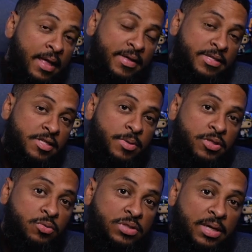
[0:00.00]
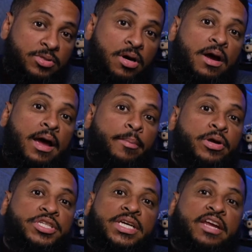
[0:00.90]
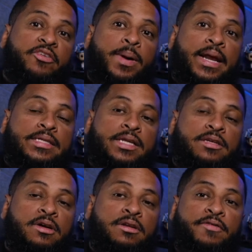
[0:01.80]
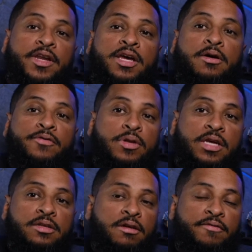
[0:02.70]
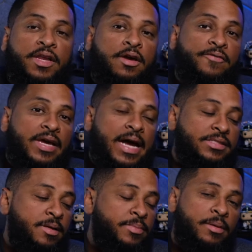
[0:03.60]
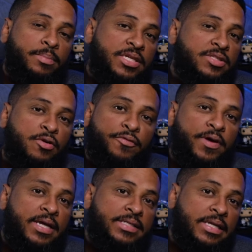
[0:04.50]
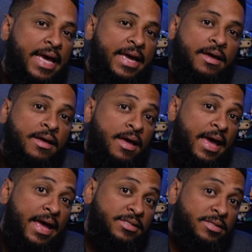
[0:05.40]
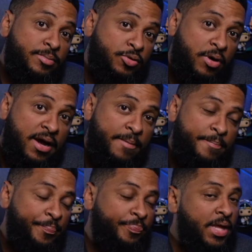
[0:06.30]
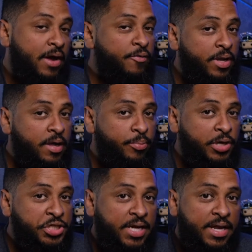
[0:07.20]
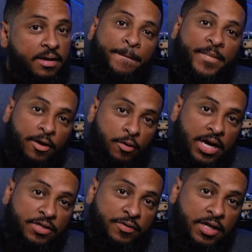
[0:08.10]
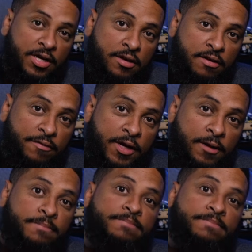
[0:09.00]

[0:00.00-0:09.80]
This has been Two Times R. I appreciate everybody that's clicked on the video. If you clicked on the video, if you got something, please don't forget to like and subscribe. I really appreciate it. Thank you guys for clicking on the video.